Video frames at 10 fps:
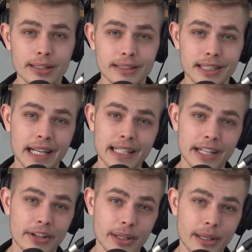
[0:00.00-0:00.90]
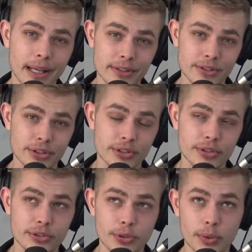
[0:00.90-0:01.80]
a secondary answer
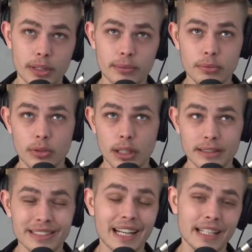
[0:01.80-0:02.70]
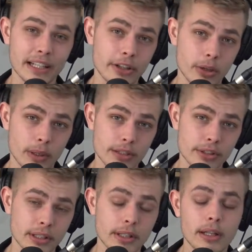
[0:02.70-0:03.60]
to a, a secondary
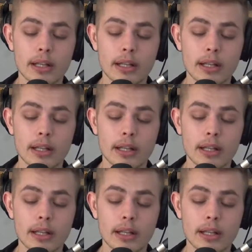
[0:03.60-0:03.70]
question.